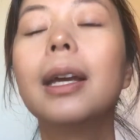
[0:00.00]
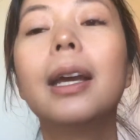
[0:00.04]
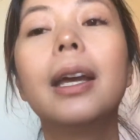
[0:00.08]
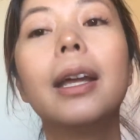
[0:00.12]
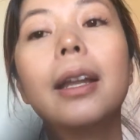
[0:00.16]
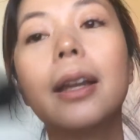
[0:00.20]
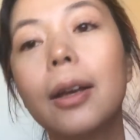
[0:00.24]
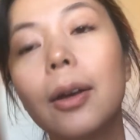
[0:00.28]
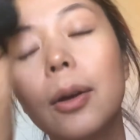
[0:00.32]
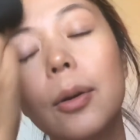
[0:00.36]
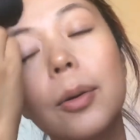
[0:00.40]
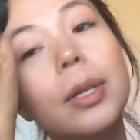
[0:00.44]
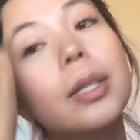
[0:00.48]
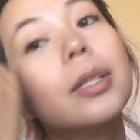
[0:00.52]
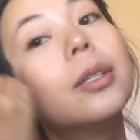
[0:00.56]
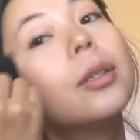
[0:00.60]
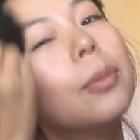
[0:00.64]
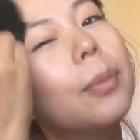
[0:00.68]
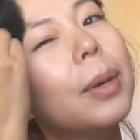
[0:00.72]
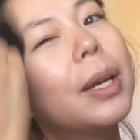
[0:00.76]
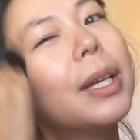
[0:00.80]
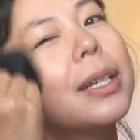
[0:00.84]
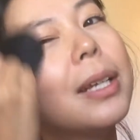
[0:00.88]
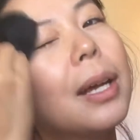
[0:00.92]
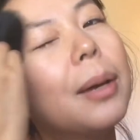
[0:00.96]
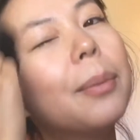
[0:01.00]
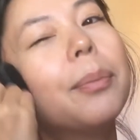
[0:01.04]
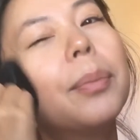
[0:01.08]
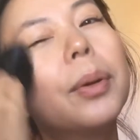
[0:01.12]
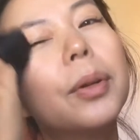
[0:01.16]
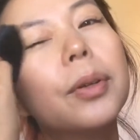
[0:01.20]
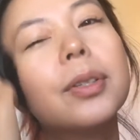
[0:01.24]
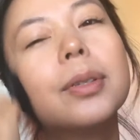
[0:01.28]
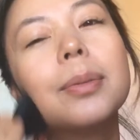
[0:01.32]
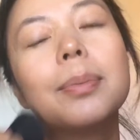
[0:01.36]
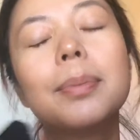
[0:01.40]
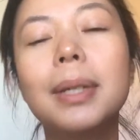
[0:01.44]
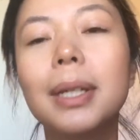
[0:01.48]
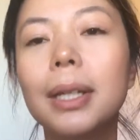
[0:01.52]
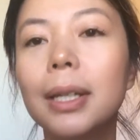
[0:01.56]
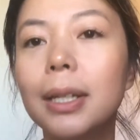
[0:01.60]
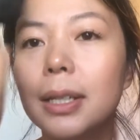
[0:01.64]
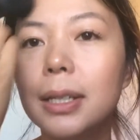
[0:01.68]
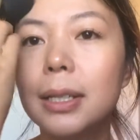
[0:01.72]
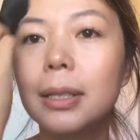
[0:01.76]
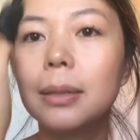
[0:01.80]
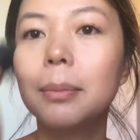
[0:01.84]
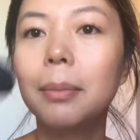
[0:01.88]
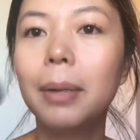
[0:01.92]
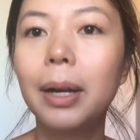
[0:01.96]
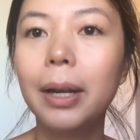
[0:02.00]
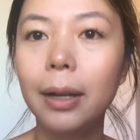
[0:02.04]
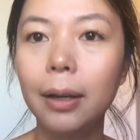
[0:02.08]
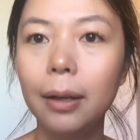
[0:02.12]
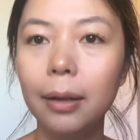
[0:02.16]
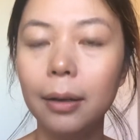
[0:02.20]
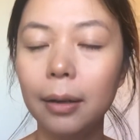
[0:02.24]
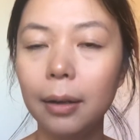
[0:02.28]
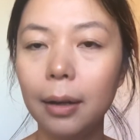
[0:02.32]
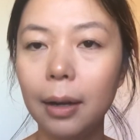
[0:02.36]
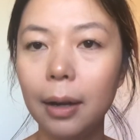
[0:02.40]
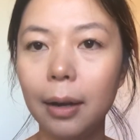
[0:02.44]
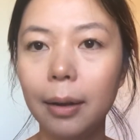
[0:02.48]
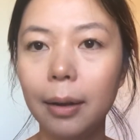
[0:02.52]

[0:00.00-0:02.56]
And I always do my temples because my